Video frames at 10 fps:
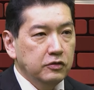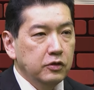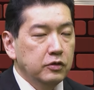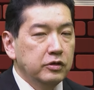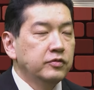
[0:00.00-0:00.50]

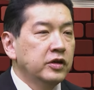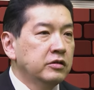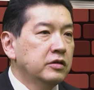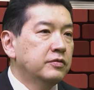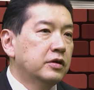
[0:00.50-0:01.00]
So the
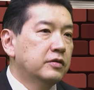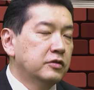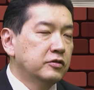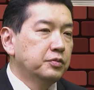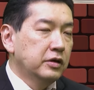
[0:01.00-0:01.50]
objective of
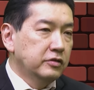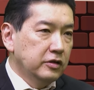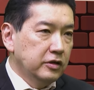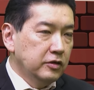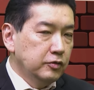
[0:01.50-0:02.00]
this
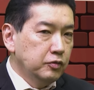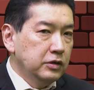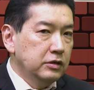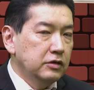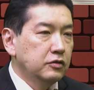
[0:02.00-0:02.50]
project is
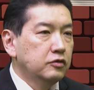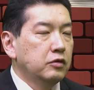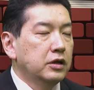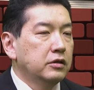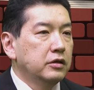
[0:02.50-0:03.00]
really to
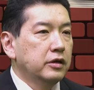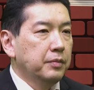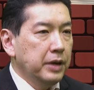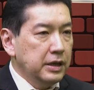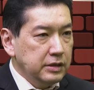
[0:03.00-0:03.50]
strengthen
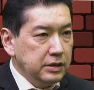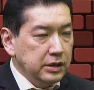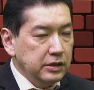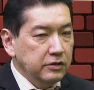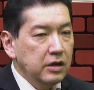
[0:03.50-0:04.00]

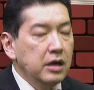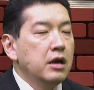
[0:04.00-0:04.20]
capacities